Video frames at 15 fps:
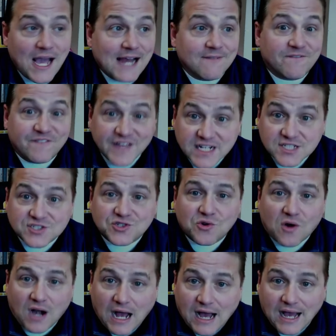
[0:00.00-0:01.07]
and fix
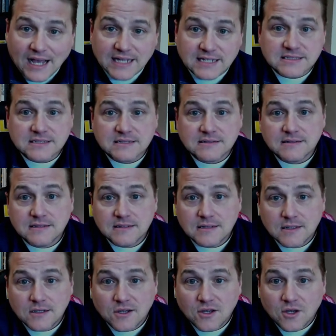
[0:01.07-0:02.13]
your eyes
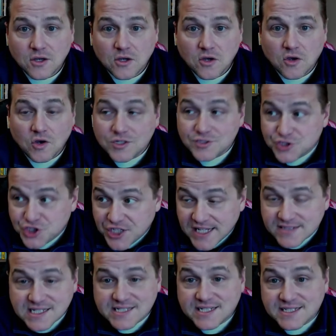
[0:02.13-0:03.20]
on
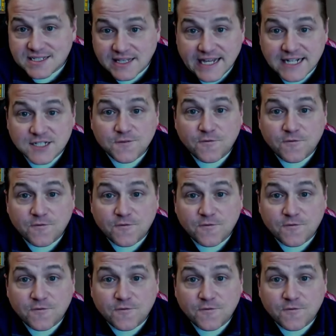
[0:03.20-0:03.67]
Jesus' Lent